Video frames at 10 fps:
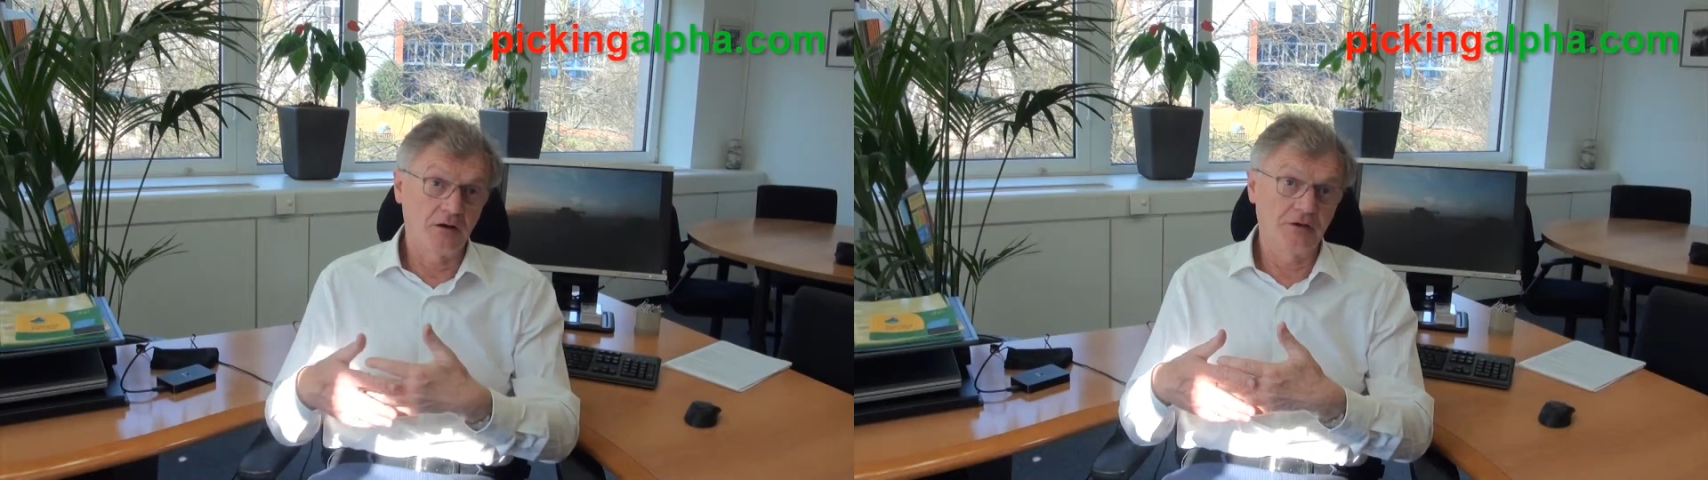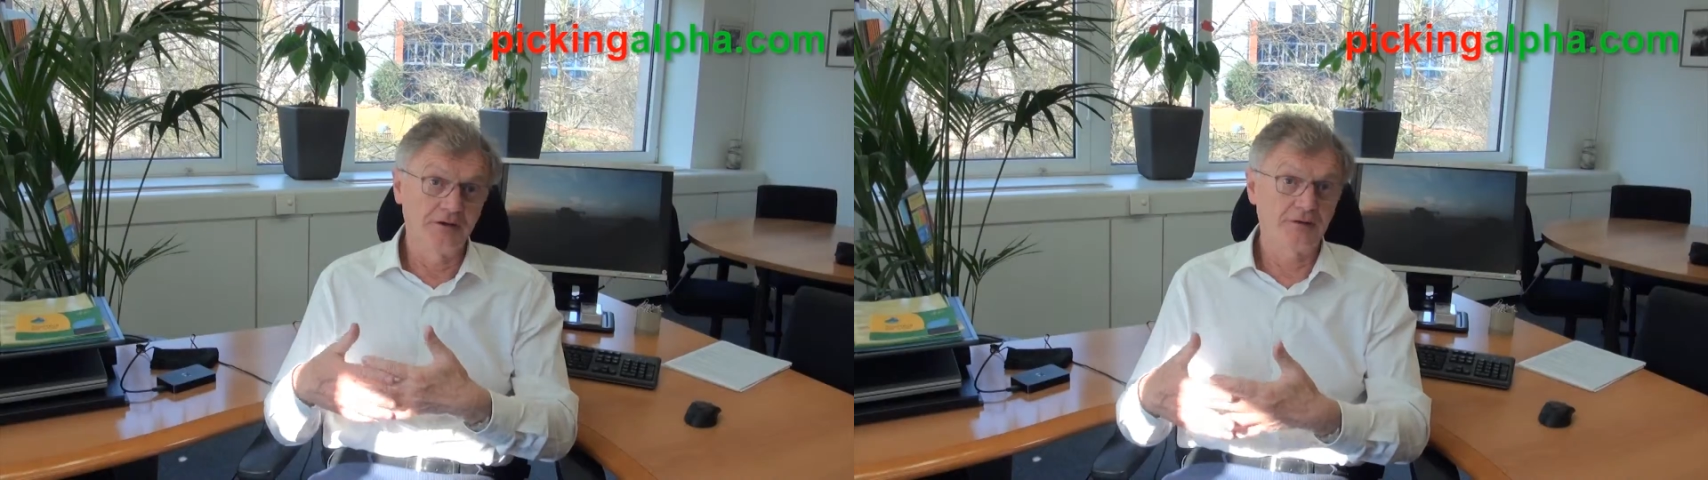
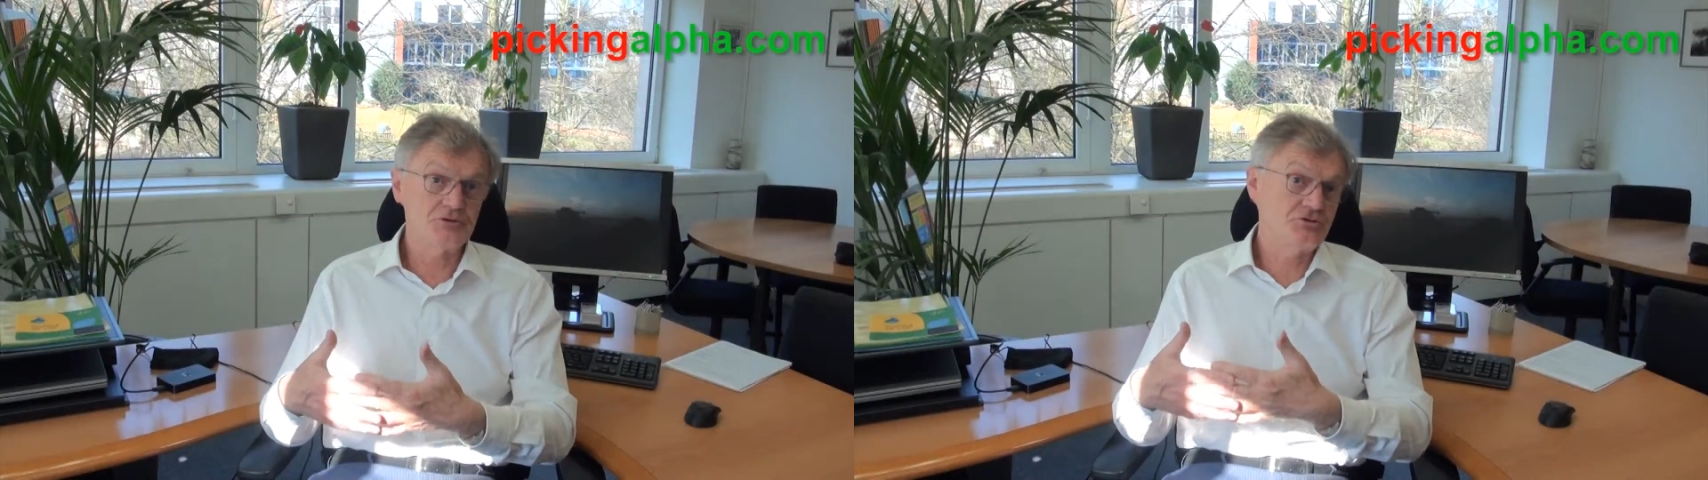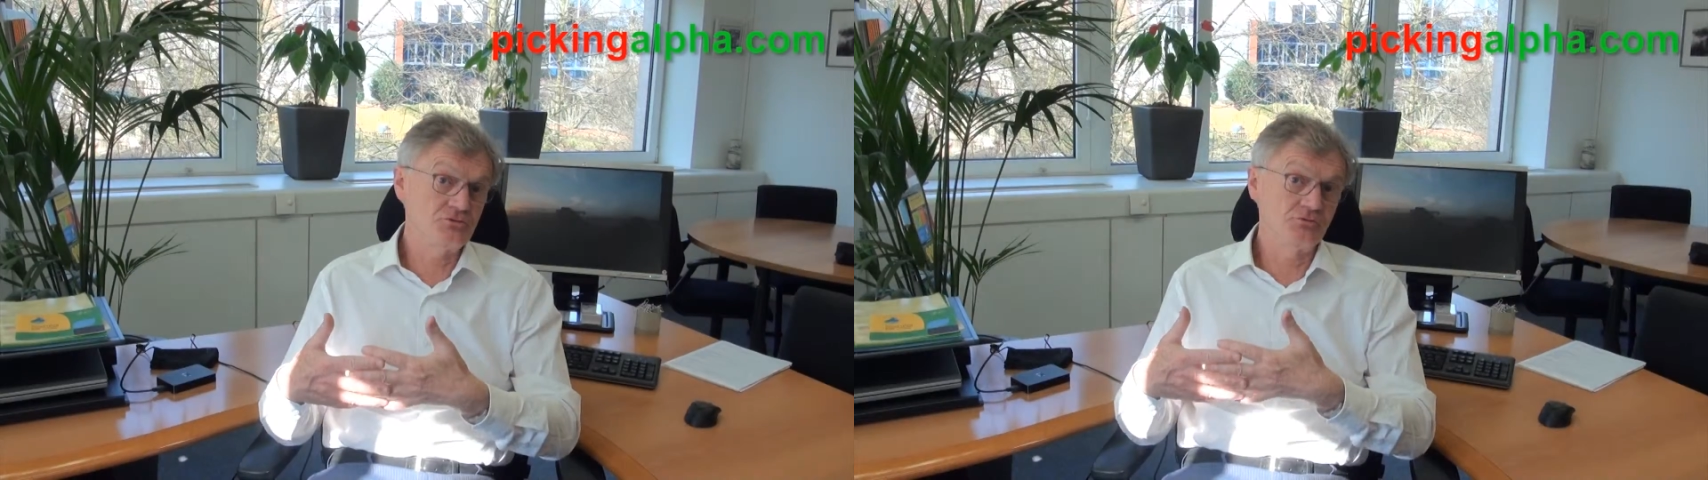
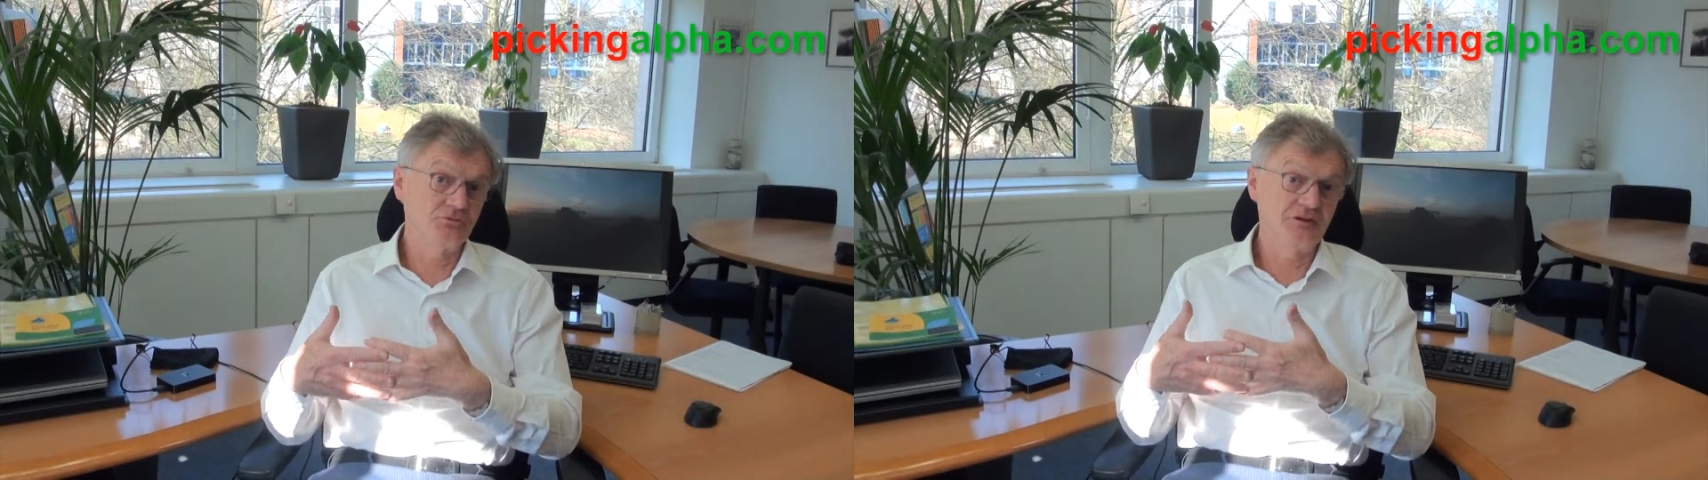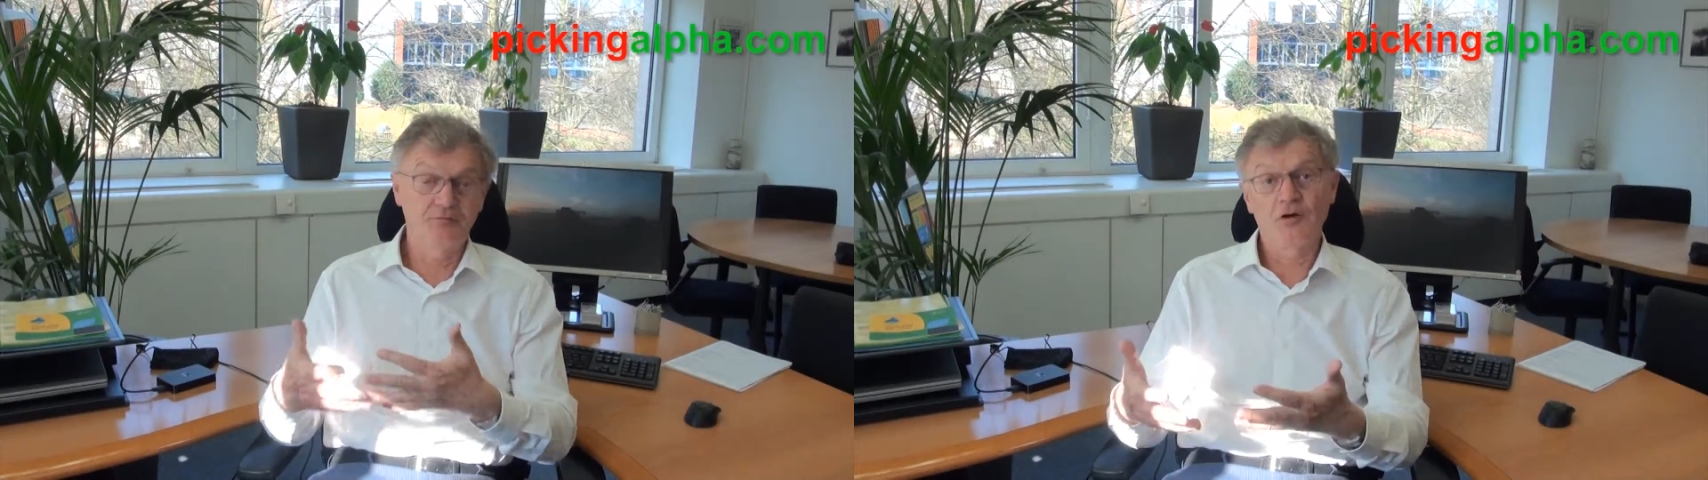here to
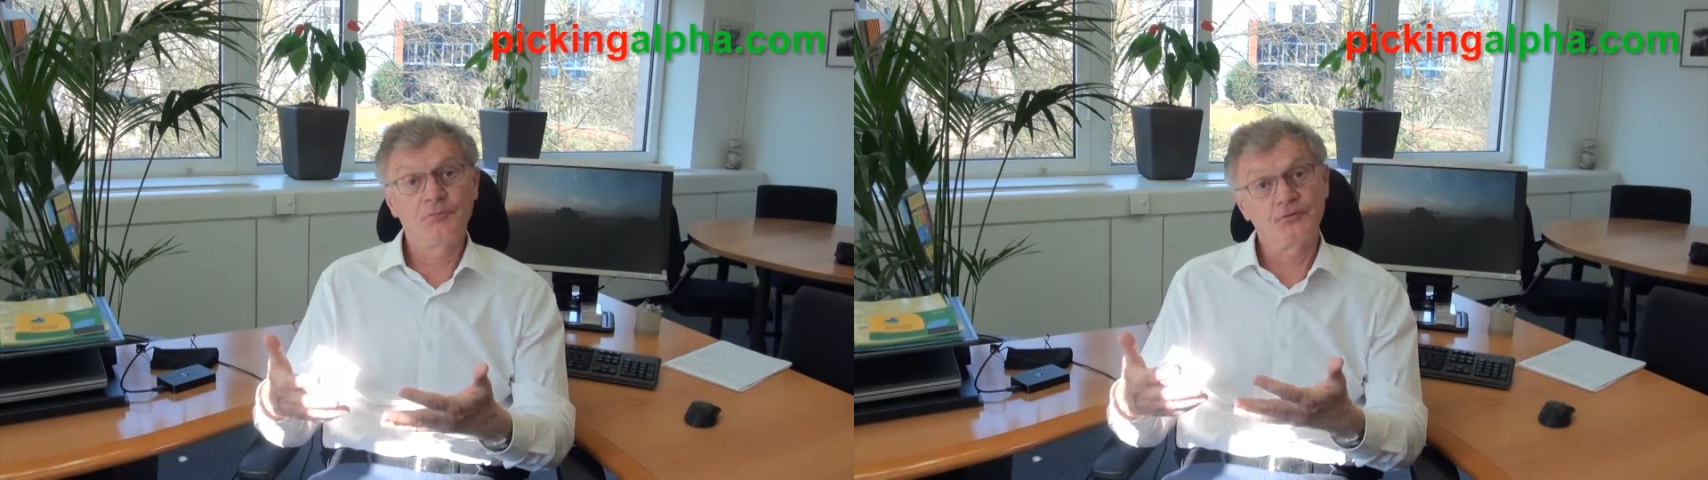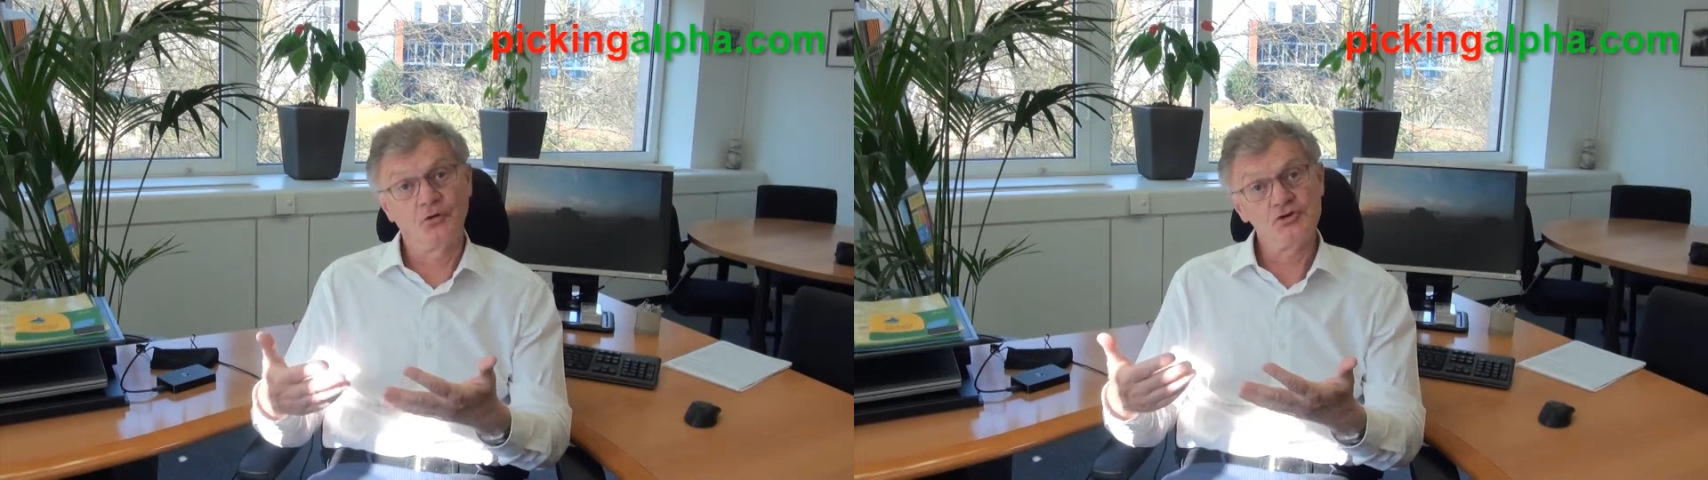
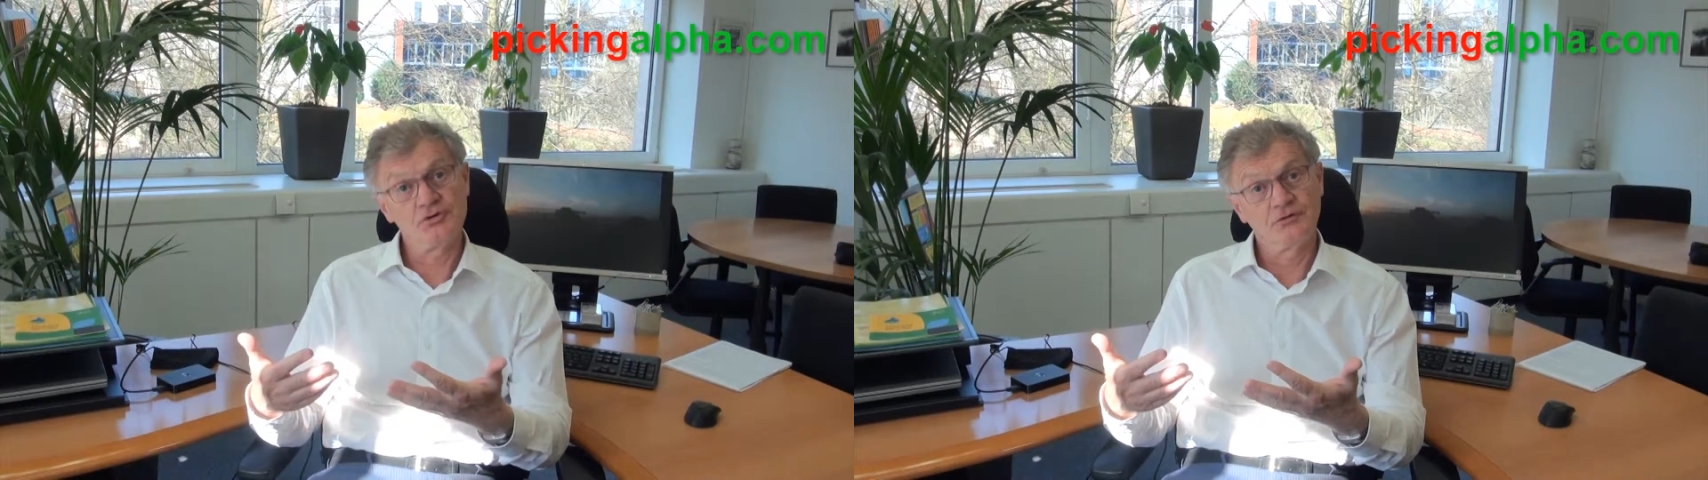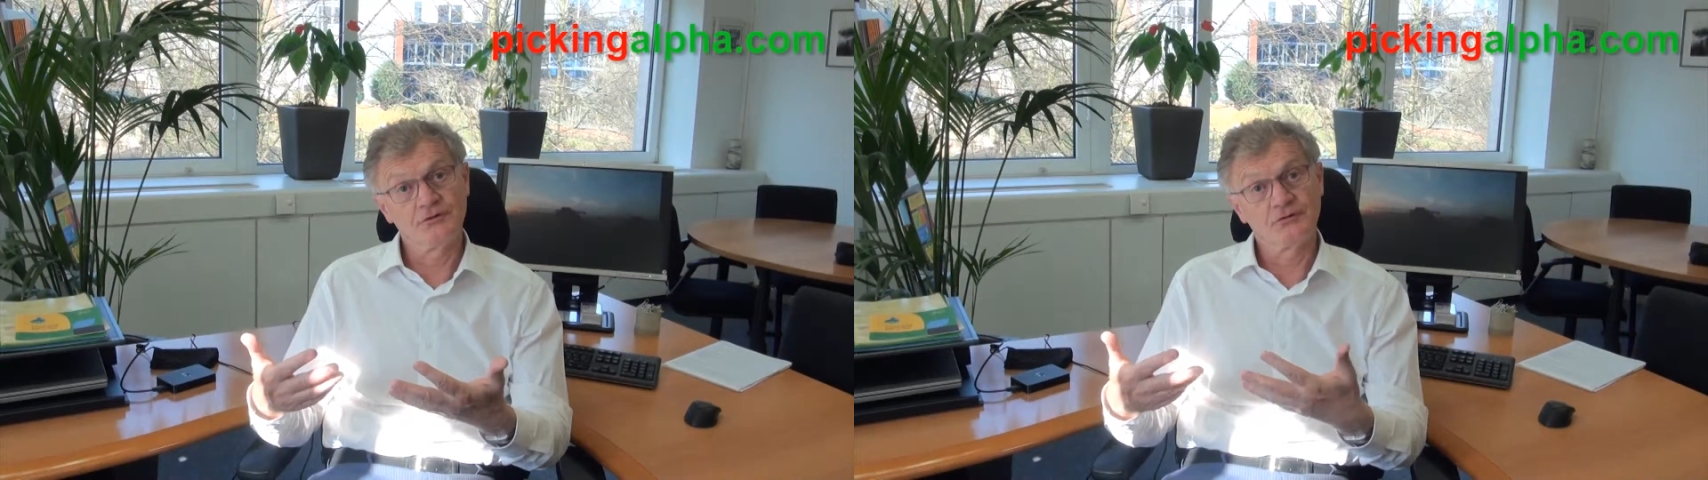develop
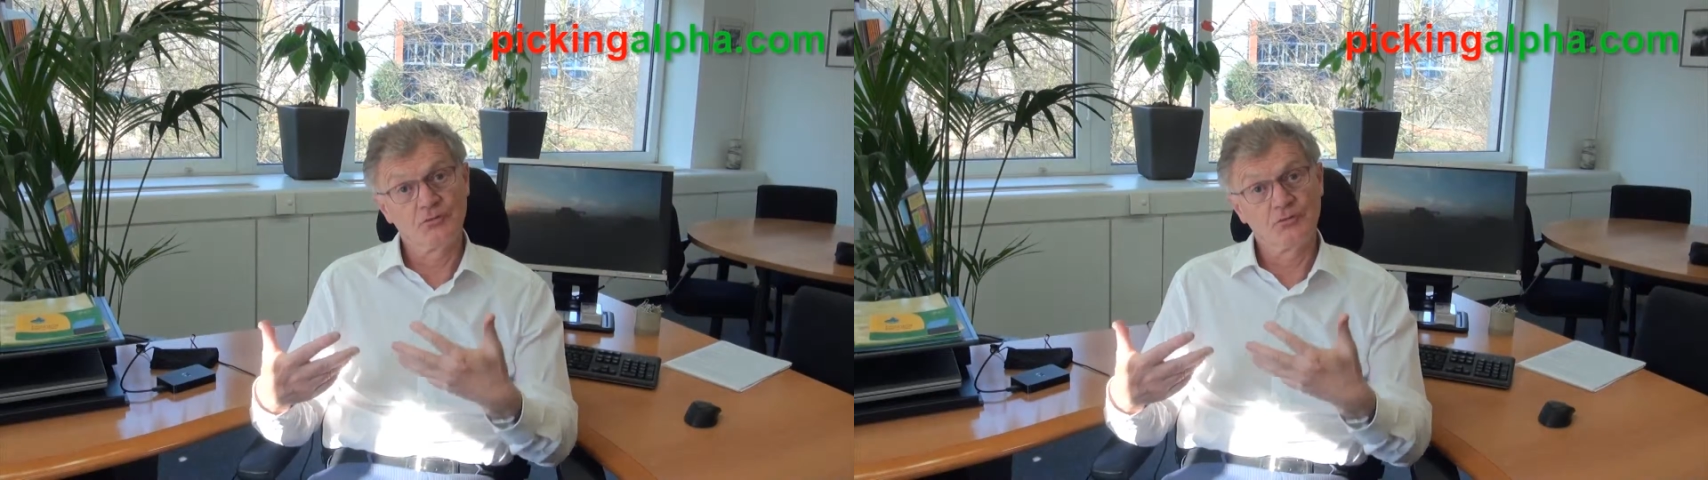solutions